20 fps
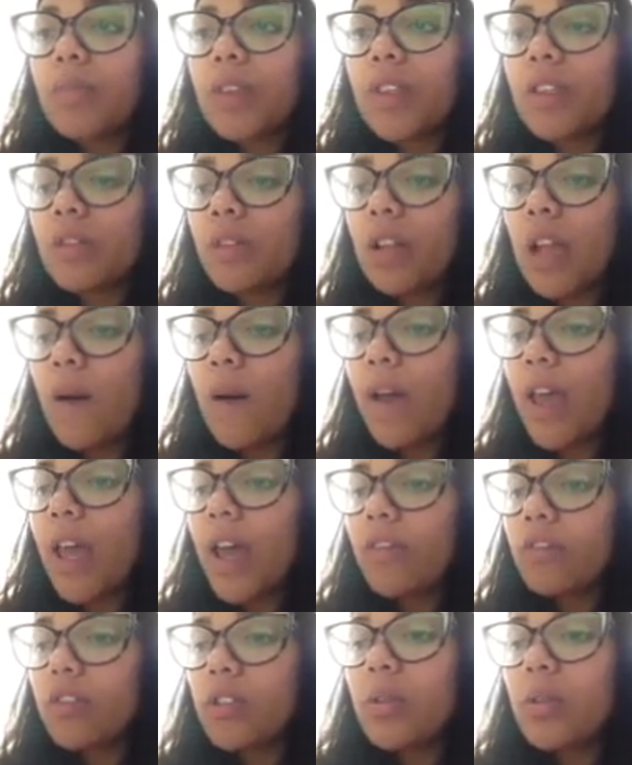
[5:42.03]
So now I
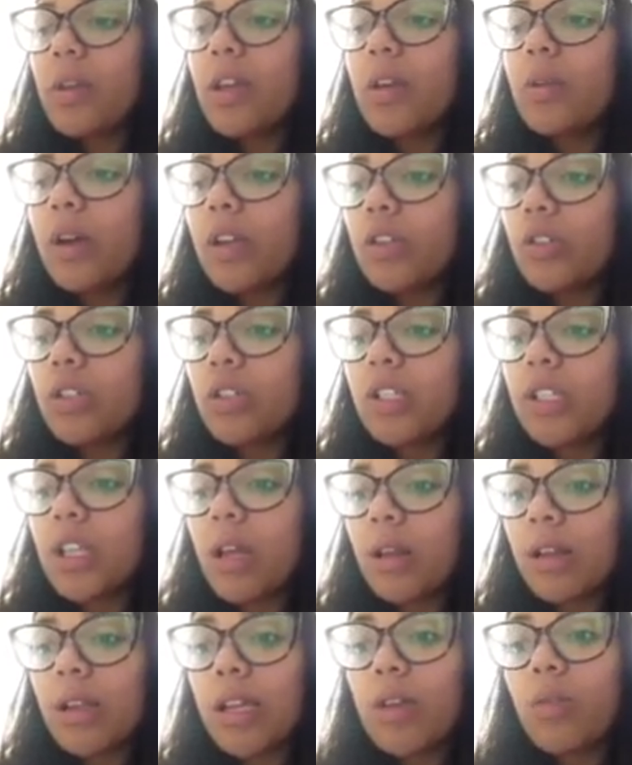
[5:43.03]
have two equations
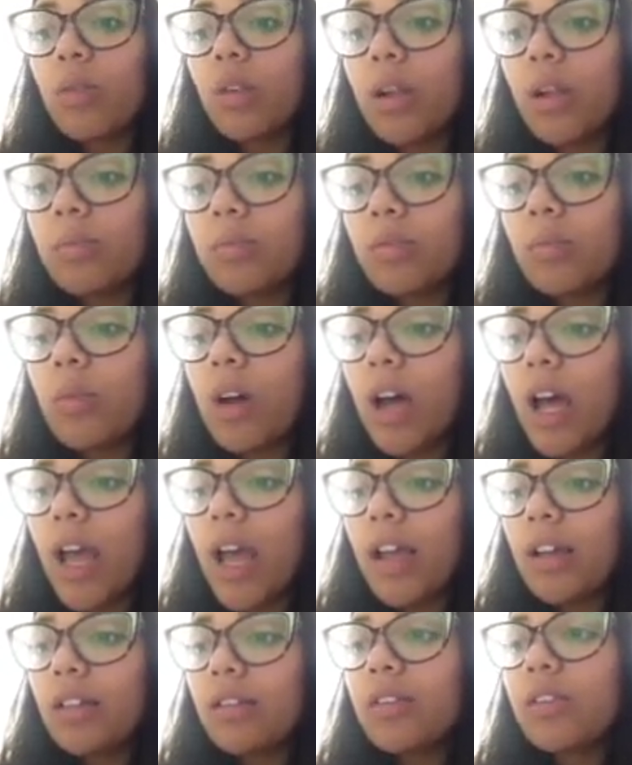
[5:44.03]
that equal up to
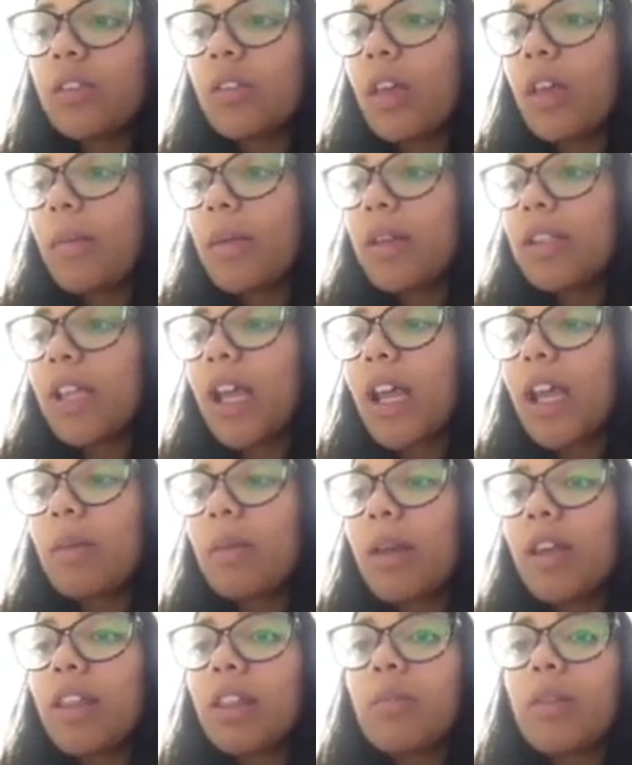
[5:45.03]
y, so that means I
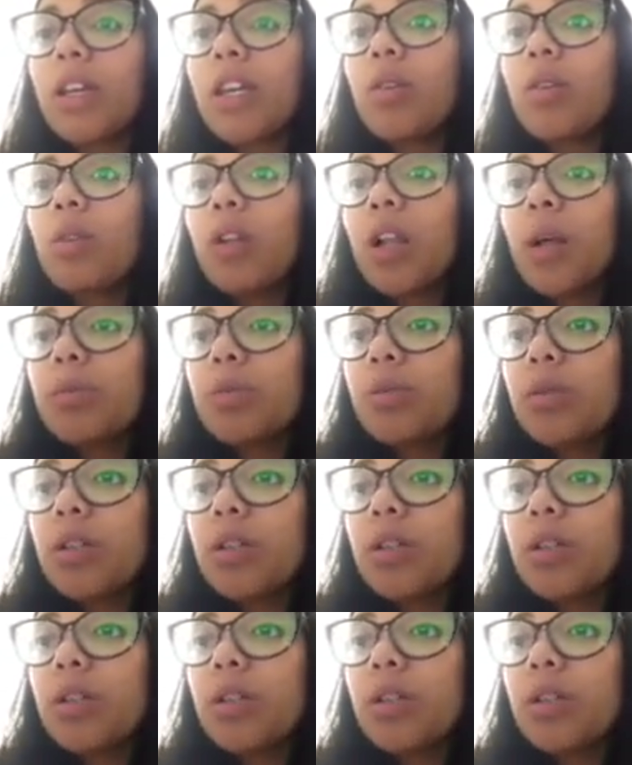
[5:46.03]
can make them equal up to